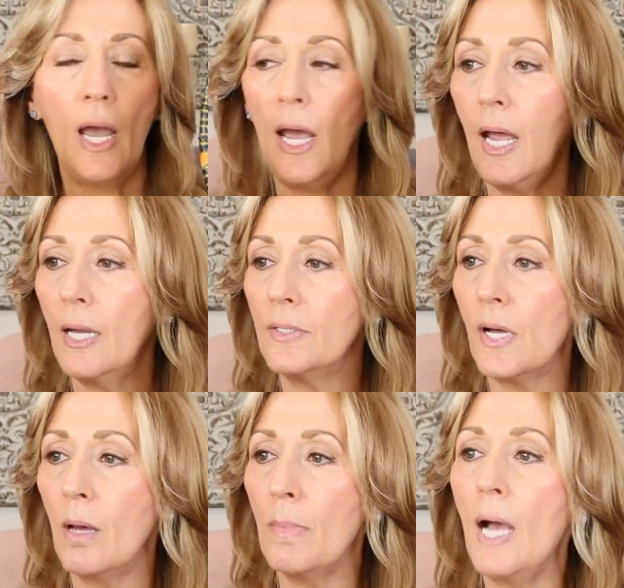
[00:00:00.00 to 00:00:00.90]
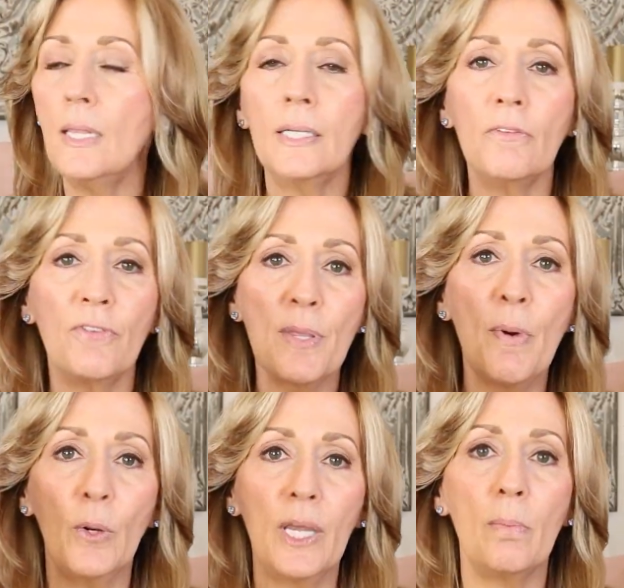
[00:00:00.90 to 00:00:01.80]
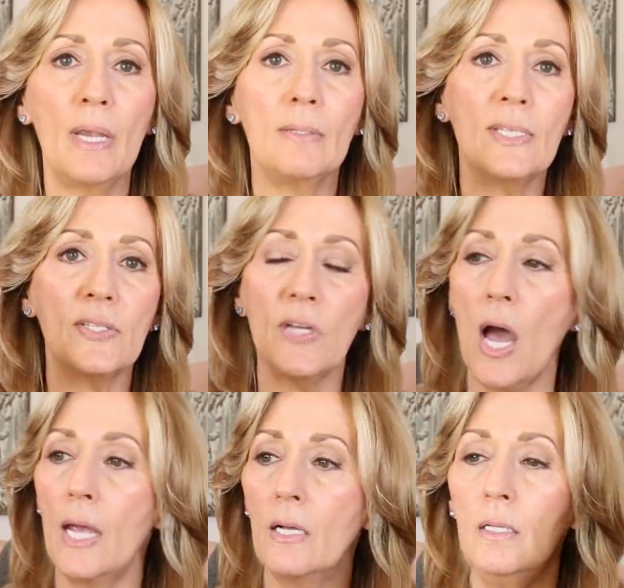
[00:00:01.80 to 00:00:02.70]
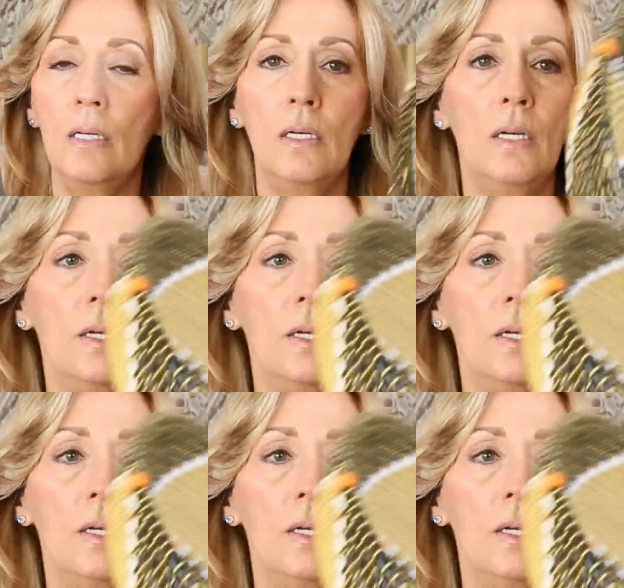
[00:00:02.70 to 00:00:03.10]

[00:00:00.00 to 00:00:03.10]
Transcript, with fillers: and um, I like it for the bohemian style.